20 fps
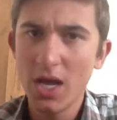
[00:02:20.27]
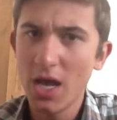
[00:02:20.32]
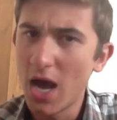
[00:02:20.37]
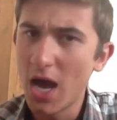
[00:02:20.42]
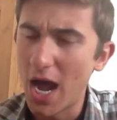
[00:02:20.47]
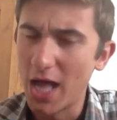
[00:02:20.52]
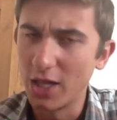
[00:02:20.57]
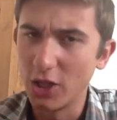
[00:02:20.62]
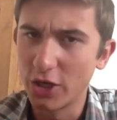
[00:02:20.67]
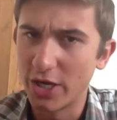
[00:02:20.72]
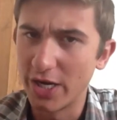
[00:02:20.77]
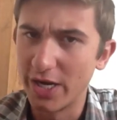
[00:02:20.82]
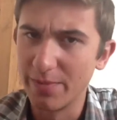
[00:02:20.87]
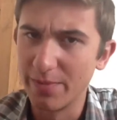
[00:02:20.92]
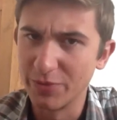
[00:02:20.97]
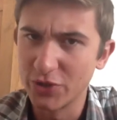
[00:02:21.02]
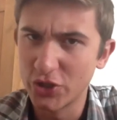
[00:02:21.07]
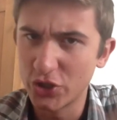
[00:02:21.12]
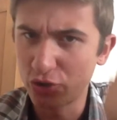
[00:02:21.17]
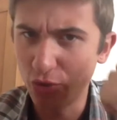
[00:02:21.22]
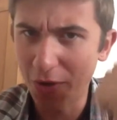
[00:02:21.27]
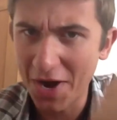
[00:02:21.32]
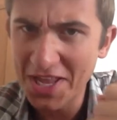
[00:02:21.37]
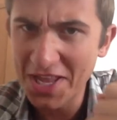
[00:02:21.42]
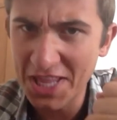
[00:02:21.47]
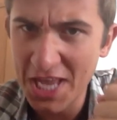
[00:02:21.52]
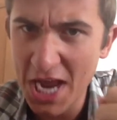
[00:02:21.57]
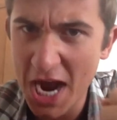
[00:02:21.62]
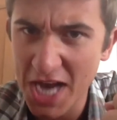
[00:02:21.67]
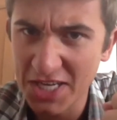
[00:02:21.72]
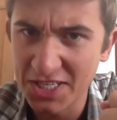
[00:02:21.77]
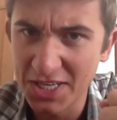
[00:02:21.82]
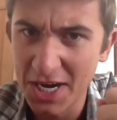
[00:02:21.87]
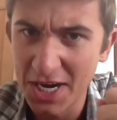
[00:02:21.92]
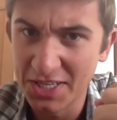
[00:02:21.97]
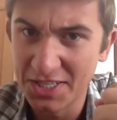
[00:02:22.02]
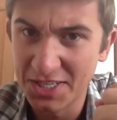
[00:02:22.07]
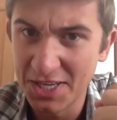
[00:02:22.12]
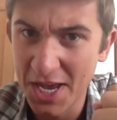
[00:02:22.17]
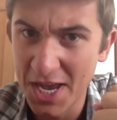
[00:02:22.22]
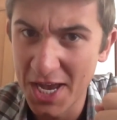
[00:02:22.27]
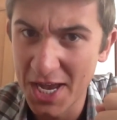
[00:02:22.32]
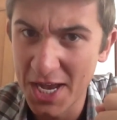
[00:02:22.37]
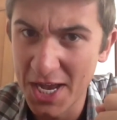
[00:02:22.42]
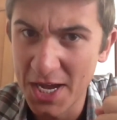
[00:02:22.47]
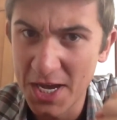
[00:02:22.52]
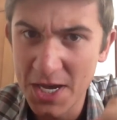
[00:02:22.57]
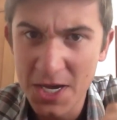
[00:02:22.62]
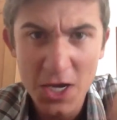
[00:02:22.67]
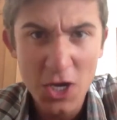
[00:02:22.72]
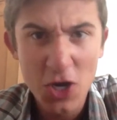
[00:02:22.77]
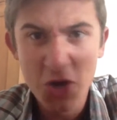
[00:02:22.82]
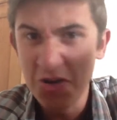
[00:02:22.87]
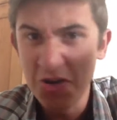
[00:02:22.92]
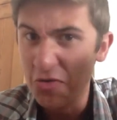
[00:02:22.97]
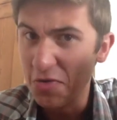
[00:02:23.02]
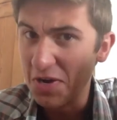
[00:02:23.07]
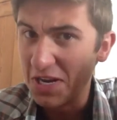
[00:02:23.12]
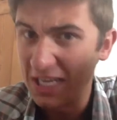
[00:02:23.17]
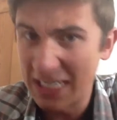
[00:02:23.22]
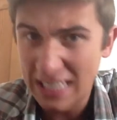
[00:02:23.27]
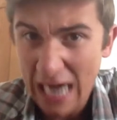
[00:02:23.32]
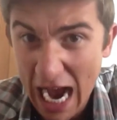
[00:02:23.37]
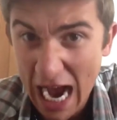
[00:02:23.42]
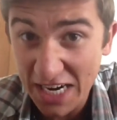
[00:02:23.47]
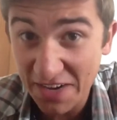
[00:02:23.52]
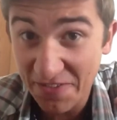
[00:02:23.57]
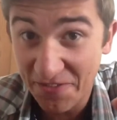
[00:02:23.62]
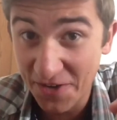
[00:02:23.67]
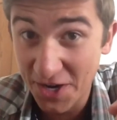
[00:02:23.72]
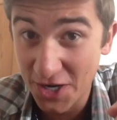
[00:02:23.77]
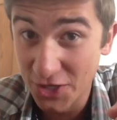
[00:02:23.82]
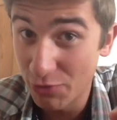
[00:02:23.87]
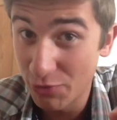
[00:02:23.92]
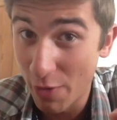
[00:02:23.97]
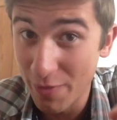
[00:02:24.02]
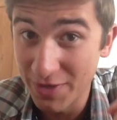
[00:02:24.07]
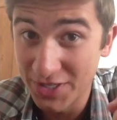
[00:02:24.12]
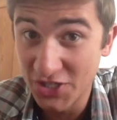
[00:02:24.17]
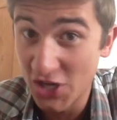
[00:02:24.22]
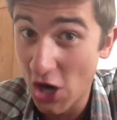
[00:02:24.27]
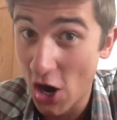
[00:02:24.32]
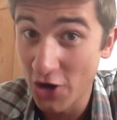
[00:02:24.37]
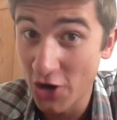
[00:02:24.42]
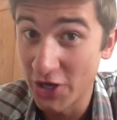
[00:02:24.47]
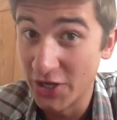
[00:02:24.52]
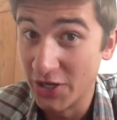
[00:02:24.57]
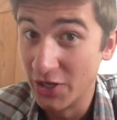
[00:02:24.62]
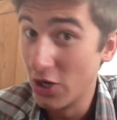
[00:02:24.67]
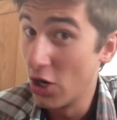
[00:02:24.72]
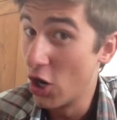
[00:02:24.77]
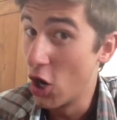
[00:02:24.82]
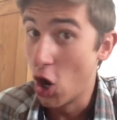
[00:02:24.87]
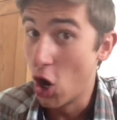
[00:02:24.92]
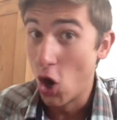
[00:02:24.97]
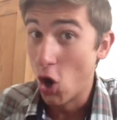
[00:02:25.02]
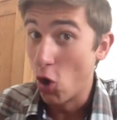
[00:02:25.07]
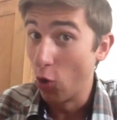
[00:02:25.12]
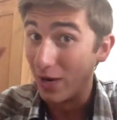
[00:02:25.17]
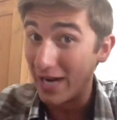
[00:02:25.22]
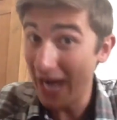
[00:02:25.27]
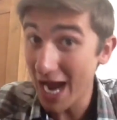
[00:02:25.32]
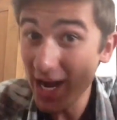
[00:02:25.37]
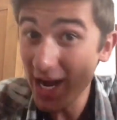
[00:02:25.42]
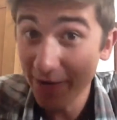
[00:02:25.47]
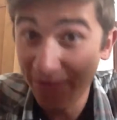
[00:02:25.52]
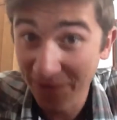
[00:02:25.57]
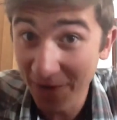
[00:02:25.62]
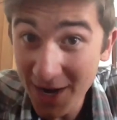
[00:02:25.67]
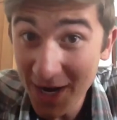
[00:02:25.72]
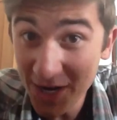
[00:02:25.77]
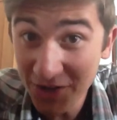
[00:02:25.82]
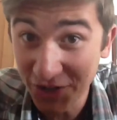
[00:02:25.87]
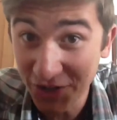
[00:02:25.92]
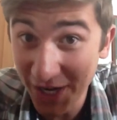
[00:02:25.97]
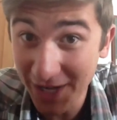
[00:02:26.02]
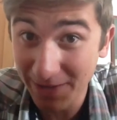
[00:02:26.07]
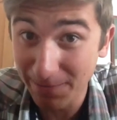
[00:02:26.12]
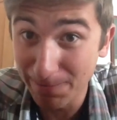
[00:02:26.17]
I look at him straight in the eyes and I say, we gotta finish what we started. We gotta finish it!